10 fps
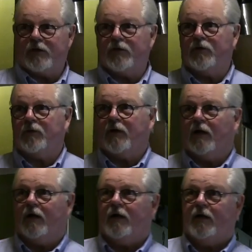thank you.
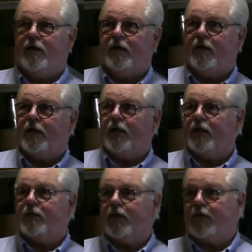Uh,
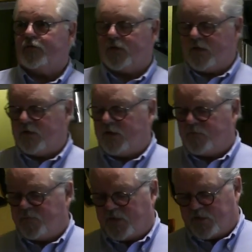and thanks again,
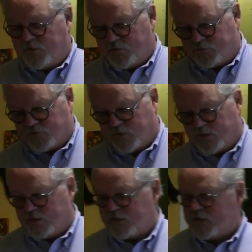everybody who's
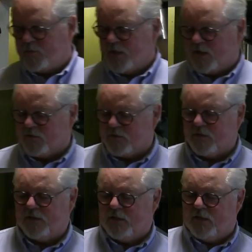uh, come out.
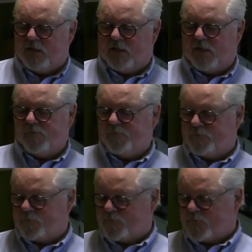Um,